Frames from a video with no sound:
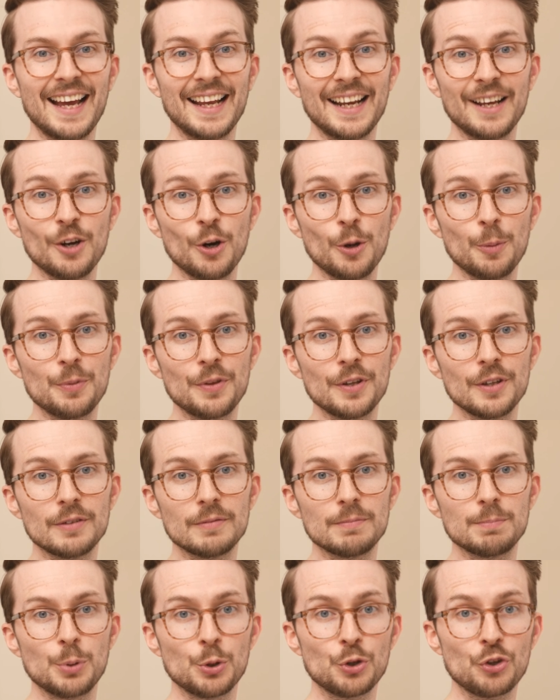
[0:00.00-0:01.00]
and I hope
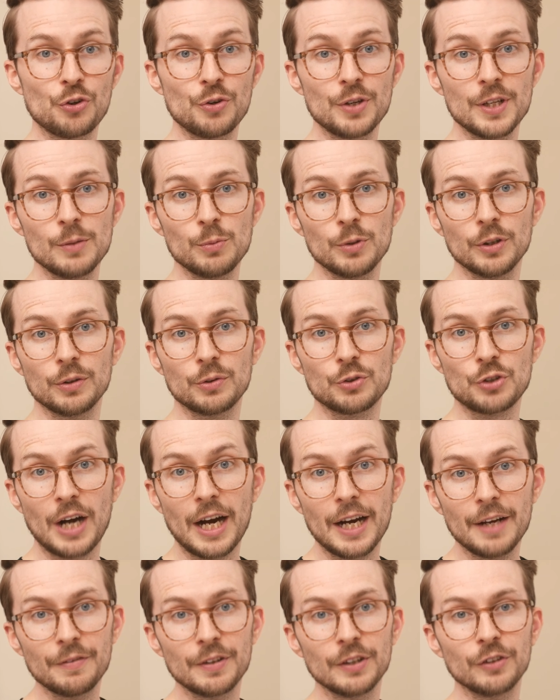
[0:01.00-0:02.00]
that Push 3 will
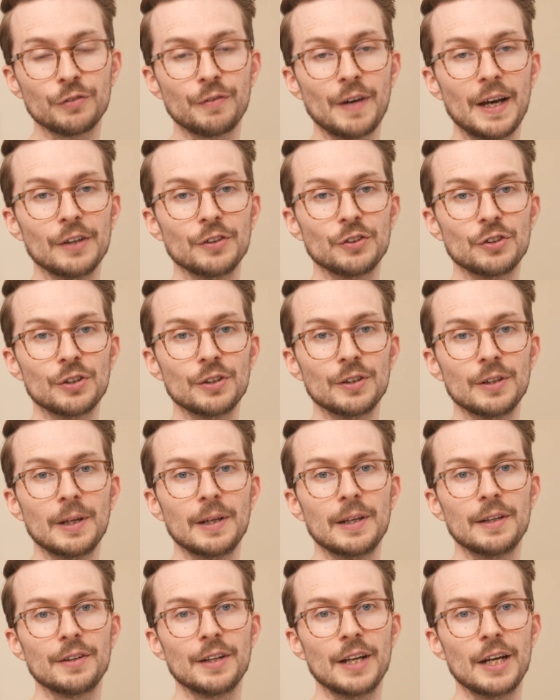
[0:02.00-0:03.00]
drive this faster
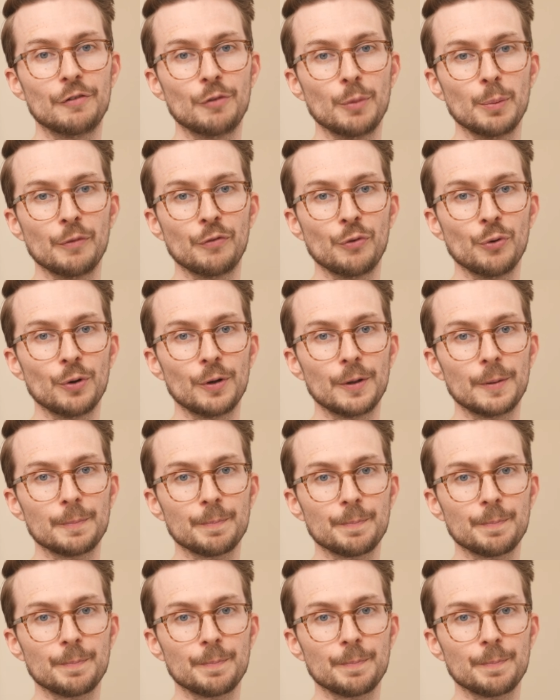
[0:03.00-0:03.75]
than ever before.